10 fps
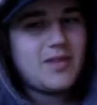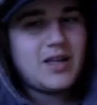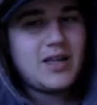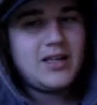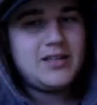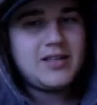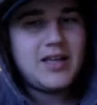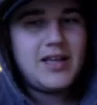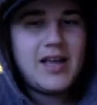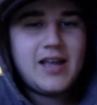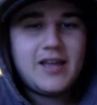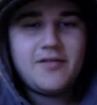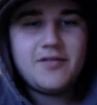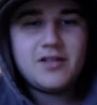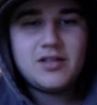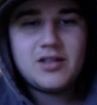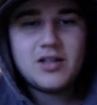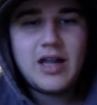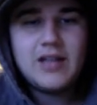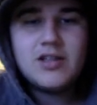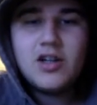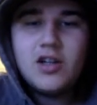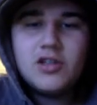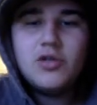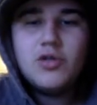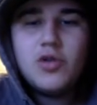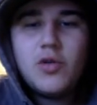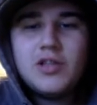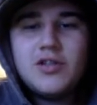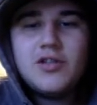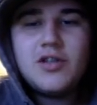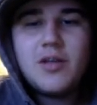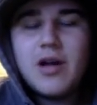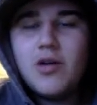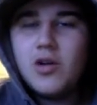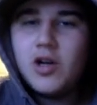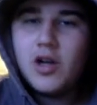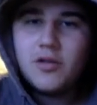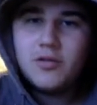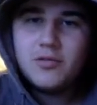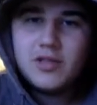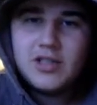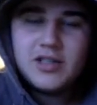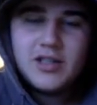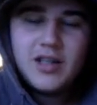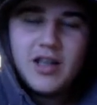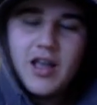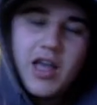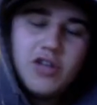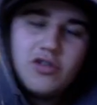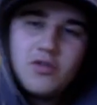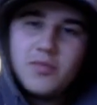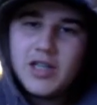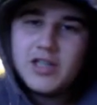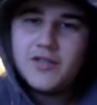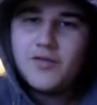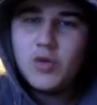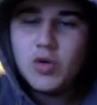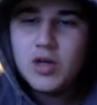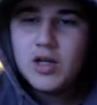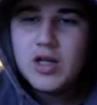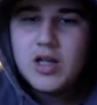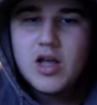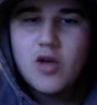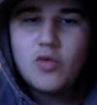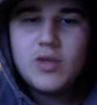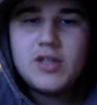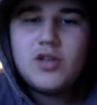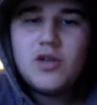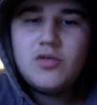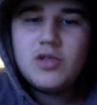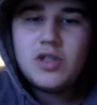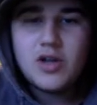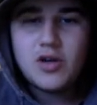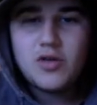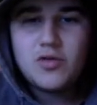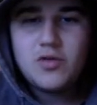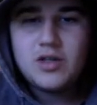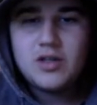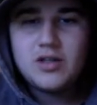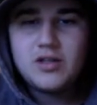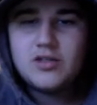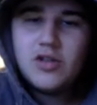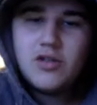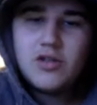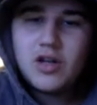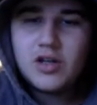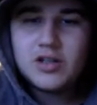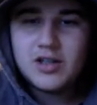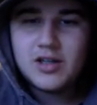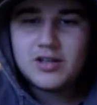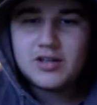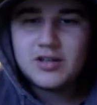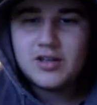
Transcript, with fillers: is getting negative. And to answer all your questions about Clo, which is the airdrop slash fork, we don't know, don't ask us.